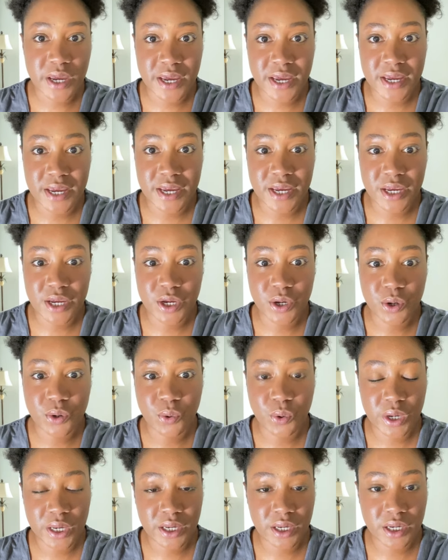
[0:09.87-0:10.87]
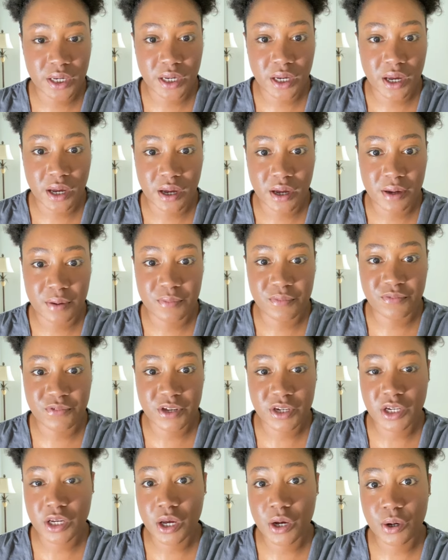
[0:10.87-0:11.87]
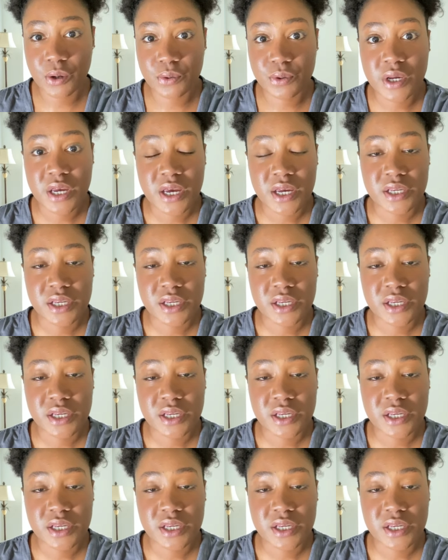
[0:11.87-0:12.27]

a quick um, video